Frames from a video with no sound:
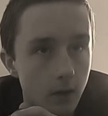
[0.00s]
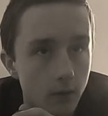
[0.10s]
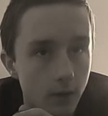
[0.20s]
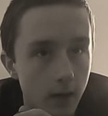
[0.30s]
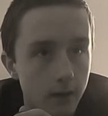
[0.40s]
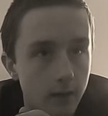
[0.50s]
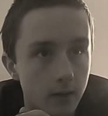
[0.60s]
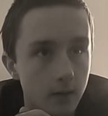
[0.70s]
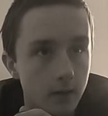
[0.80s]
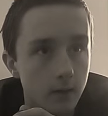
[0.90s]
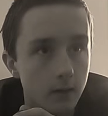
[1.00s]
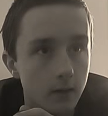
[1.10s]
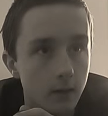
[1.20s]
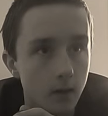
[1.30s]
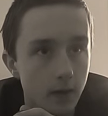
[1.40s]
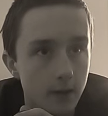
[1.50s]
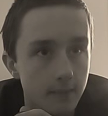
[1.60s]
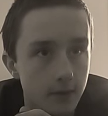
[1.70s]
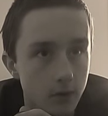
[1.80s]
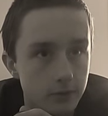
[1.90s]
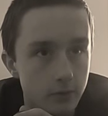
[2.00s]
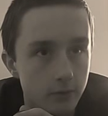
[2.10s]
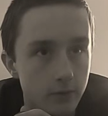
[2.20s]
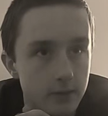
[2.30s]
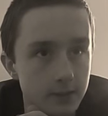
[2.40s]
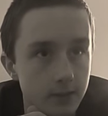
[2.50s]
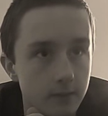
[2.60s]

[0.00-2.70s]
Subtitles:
Oh god. Oh god, my car's going crazy.